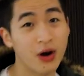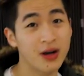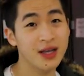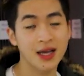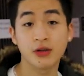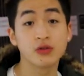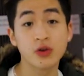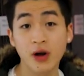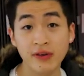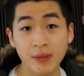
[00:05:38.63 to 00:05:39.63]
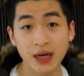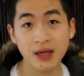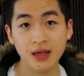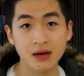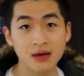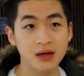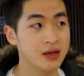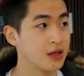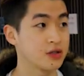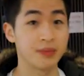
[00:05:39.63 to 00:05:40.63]
party, and you'll know everybody here.
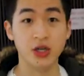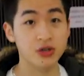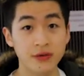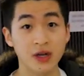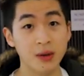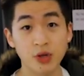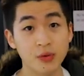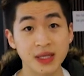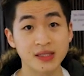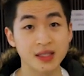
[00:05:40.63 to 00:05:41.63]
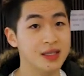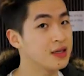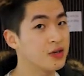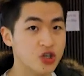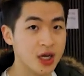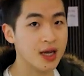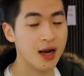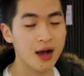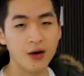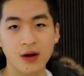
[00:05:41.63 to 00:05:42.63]
So make sure if you come to UBC that you check
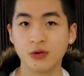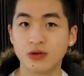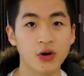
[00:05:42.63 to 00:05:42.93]
it out. You'll